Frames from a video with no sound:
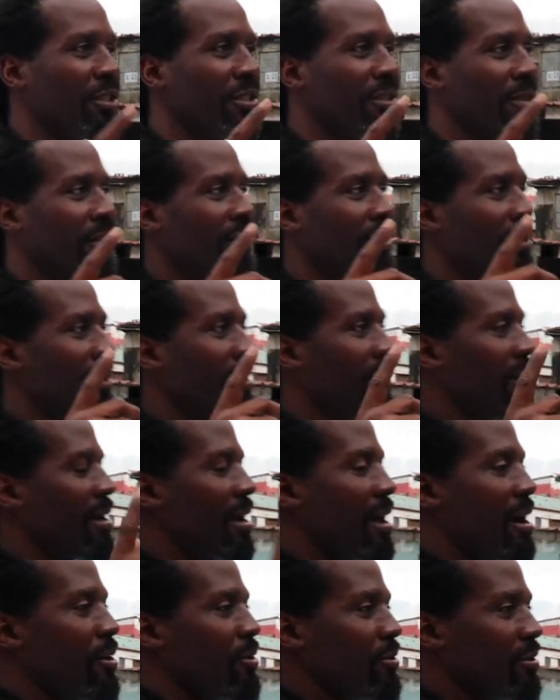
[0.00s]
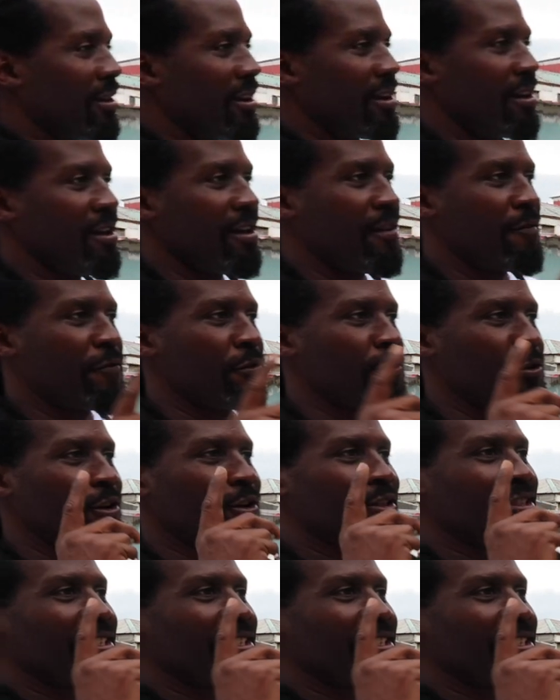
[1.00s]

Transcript: Now, if you look